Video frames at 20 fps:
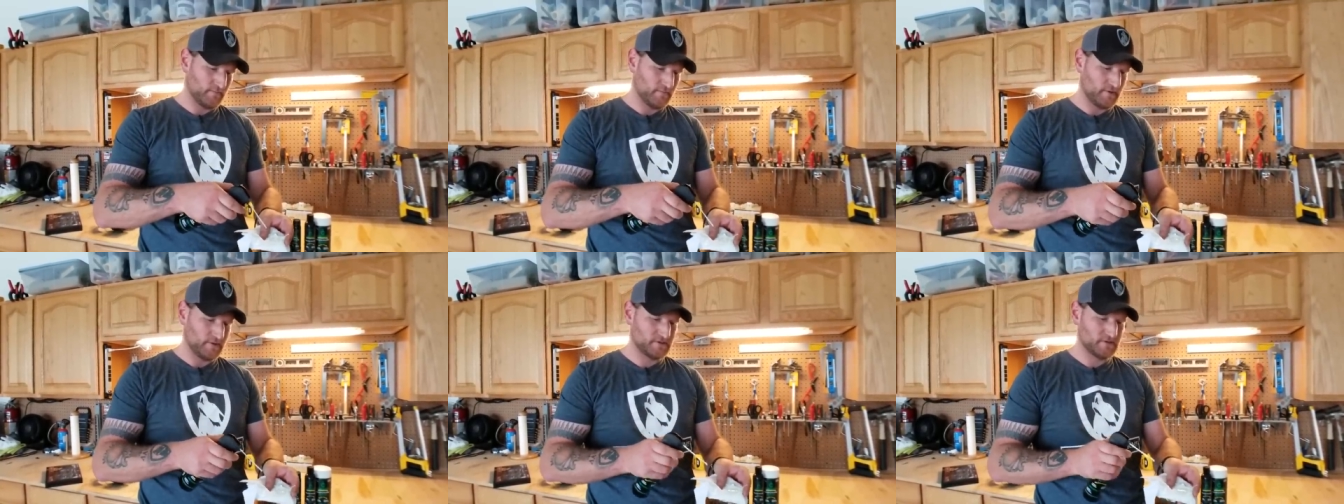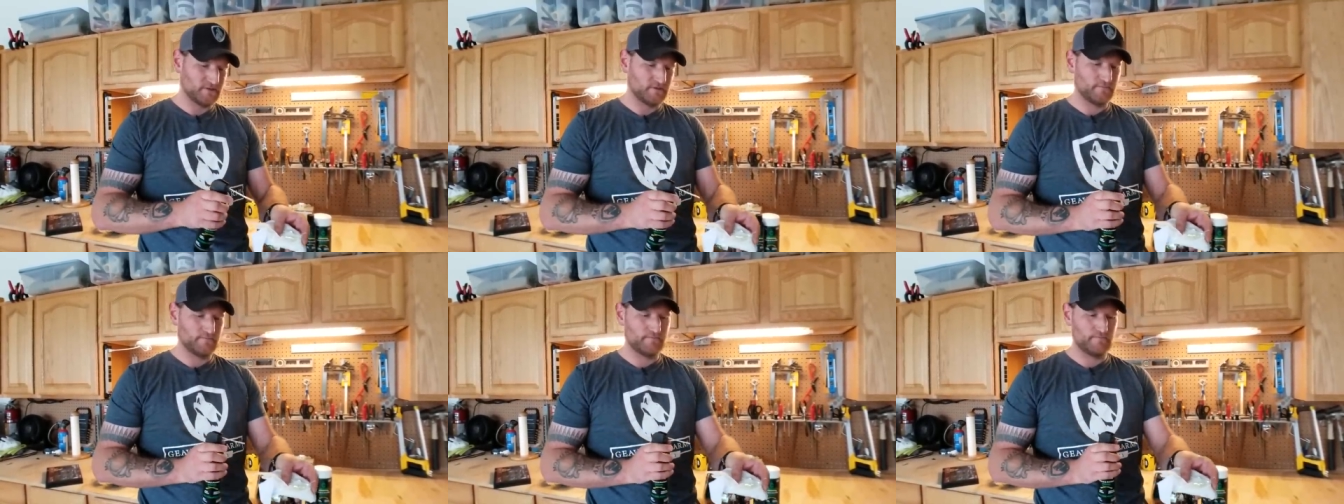
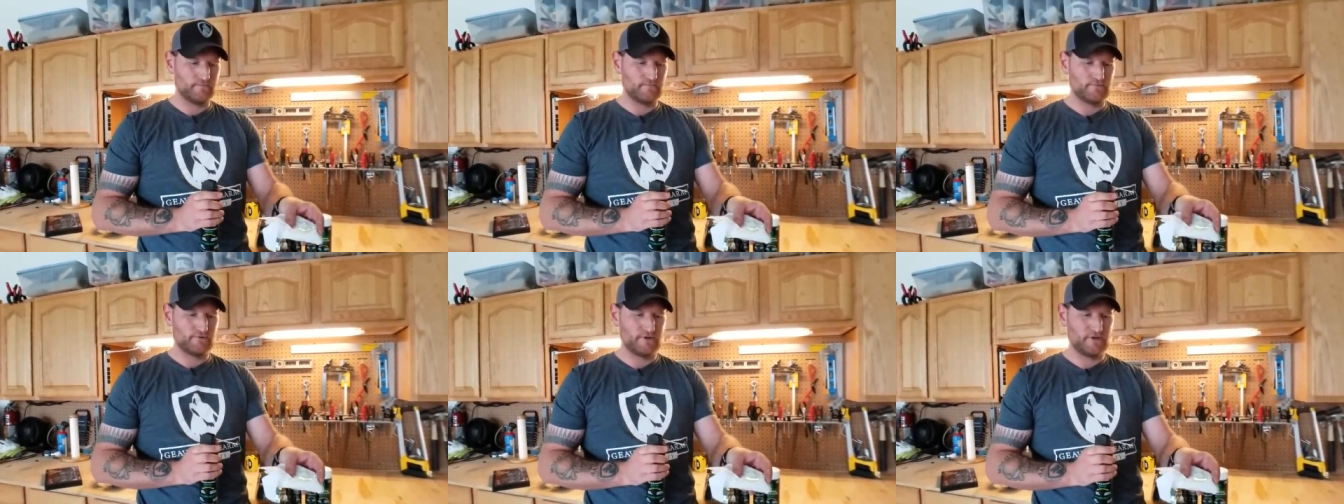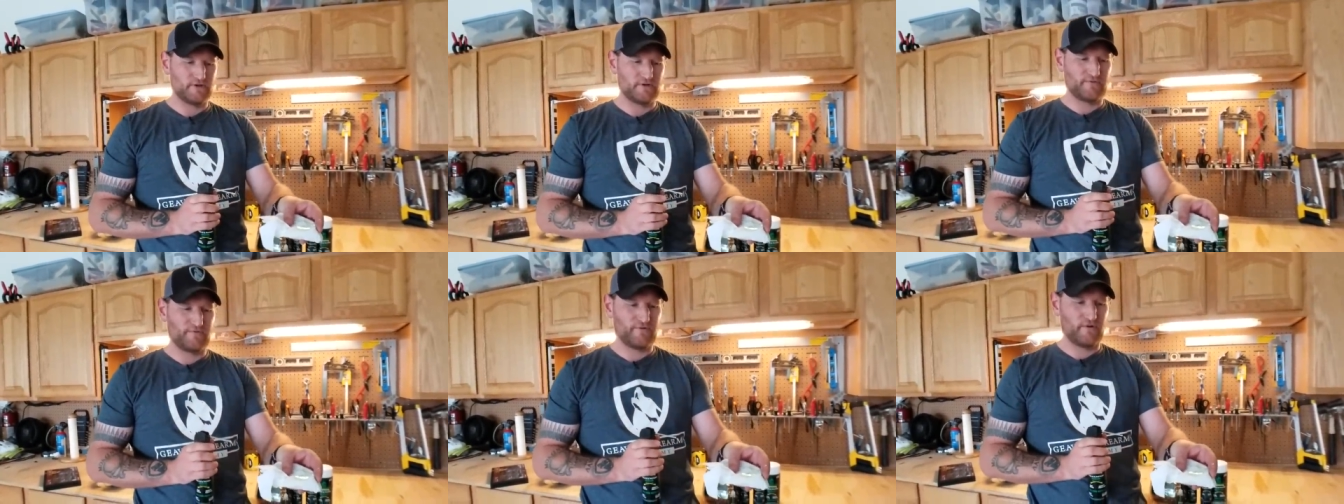it's a
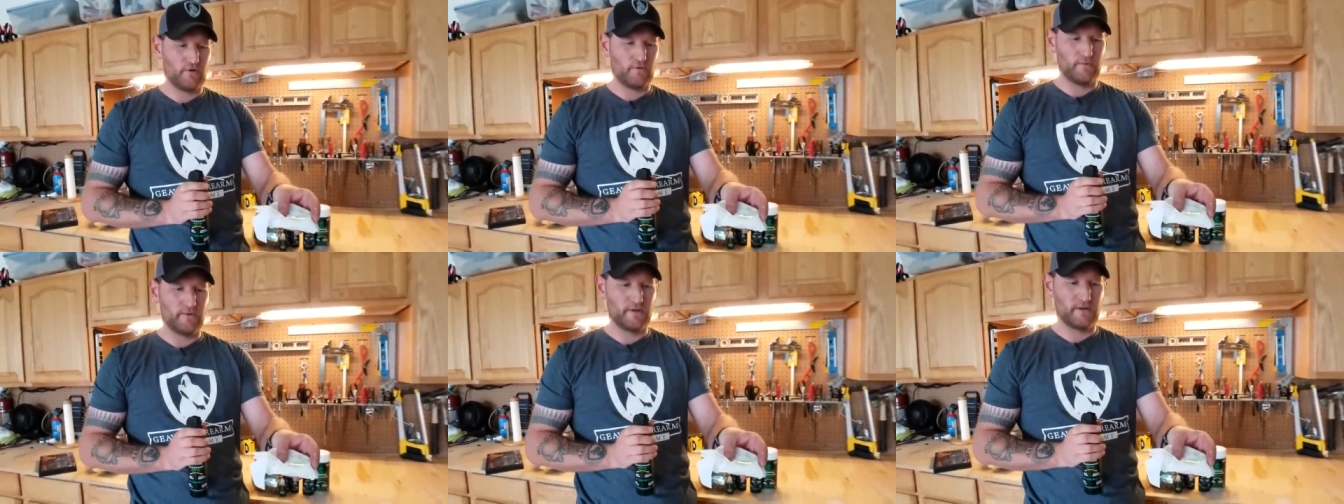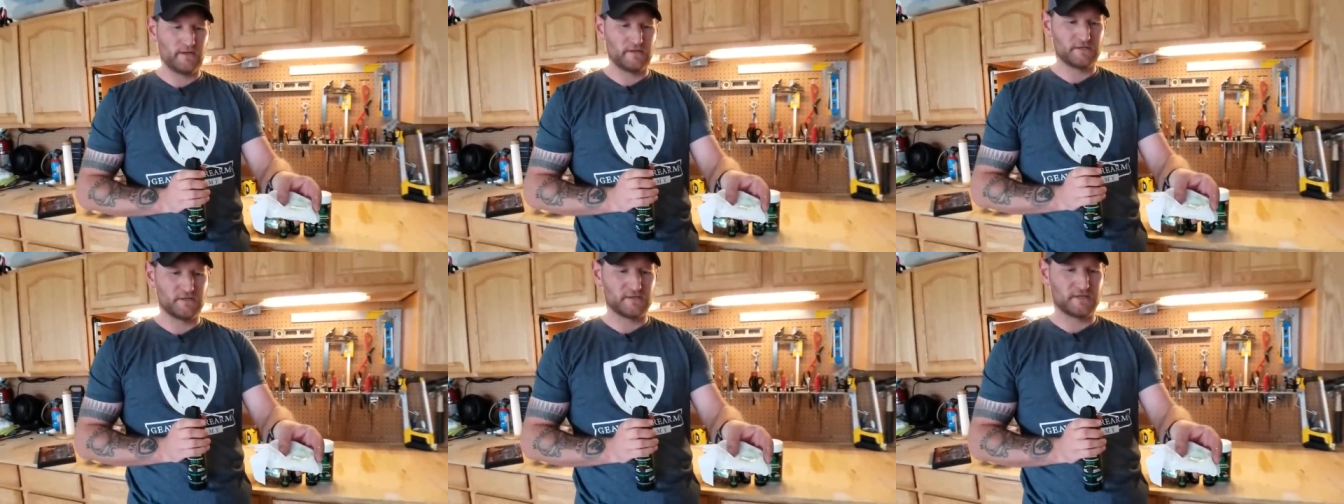pretty good foam and
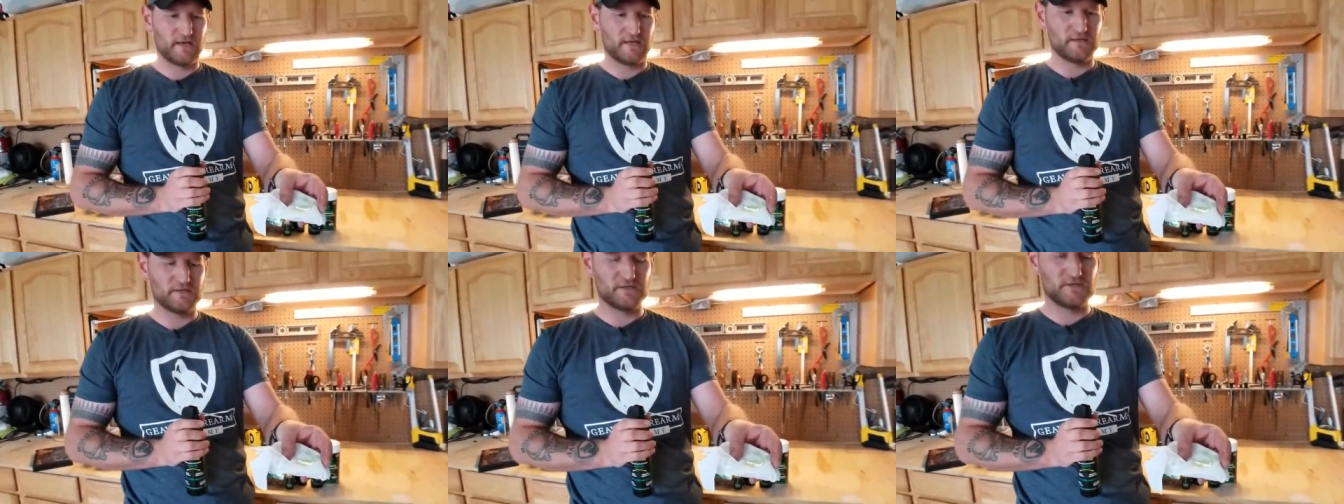then it just kind of